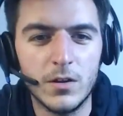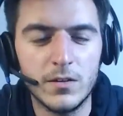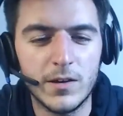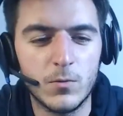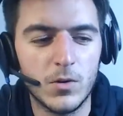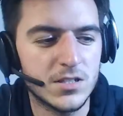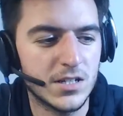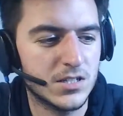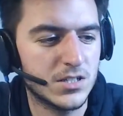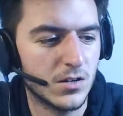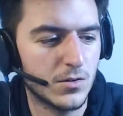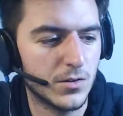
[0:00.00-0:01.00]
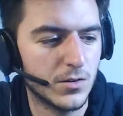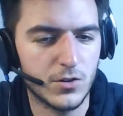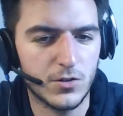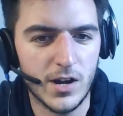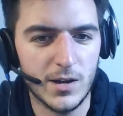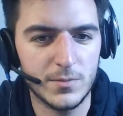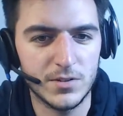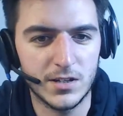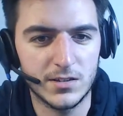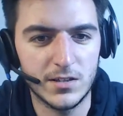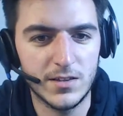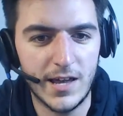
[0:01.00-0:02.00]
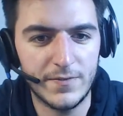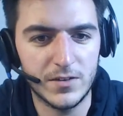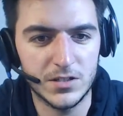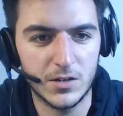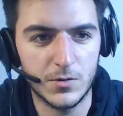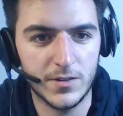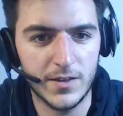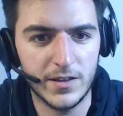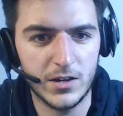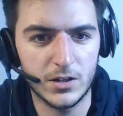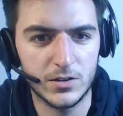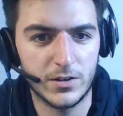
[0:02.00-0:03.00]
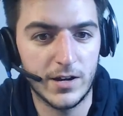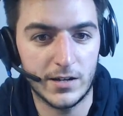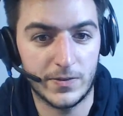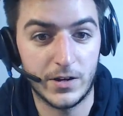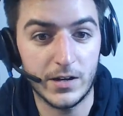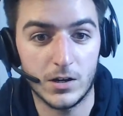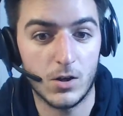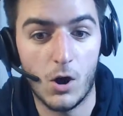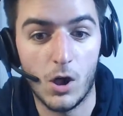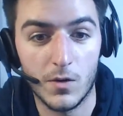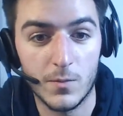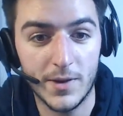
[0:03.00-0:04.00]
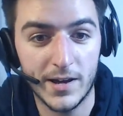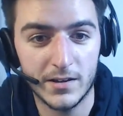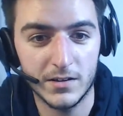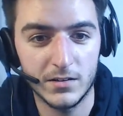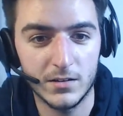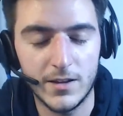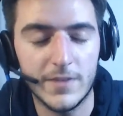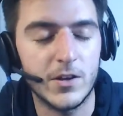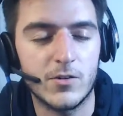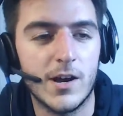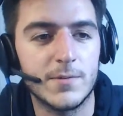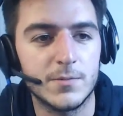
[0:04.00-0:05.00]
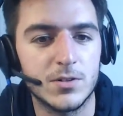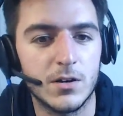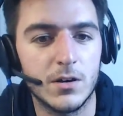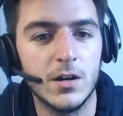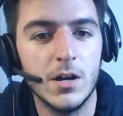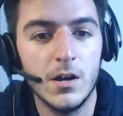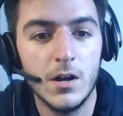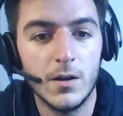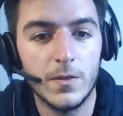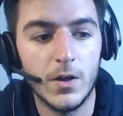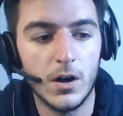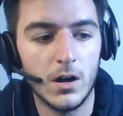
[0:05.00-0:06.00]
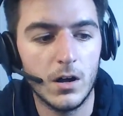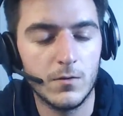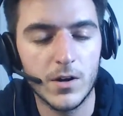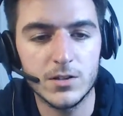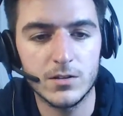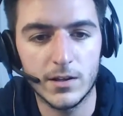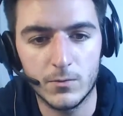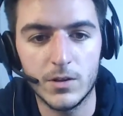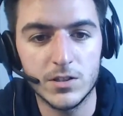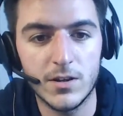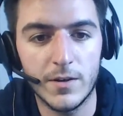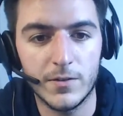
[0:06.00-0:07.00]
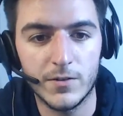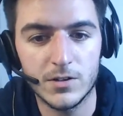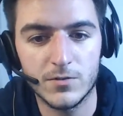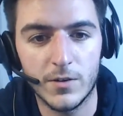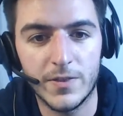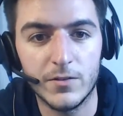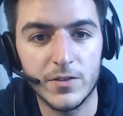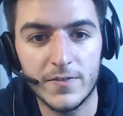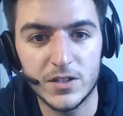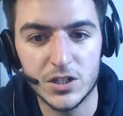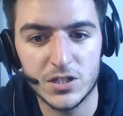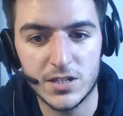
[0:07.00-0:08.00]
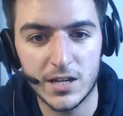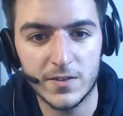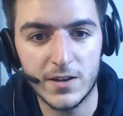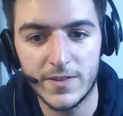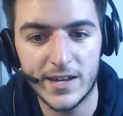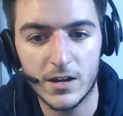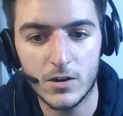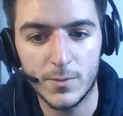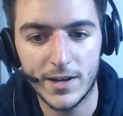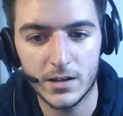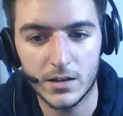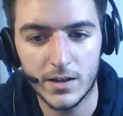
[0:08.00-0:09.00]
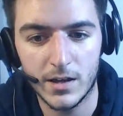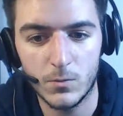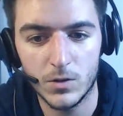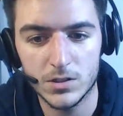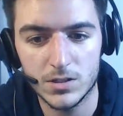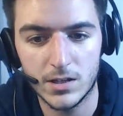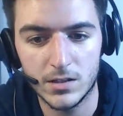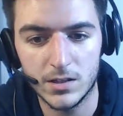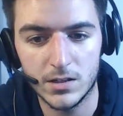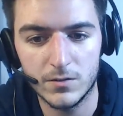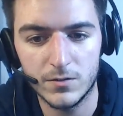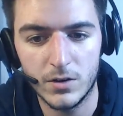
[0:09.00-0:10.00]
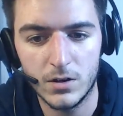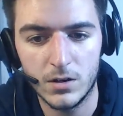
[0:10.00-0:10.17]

Like once they stuck with the crabs, like did they have to stick with that? They couldn't. They're not gonna go all the way back in. Not the crabs. I'm sorry. The rest, like once they're at the restaurant, don't they have to just stick there? They can't go back again once they leave.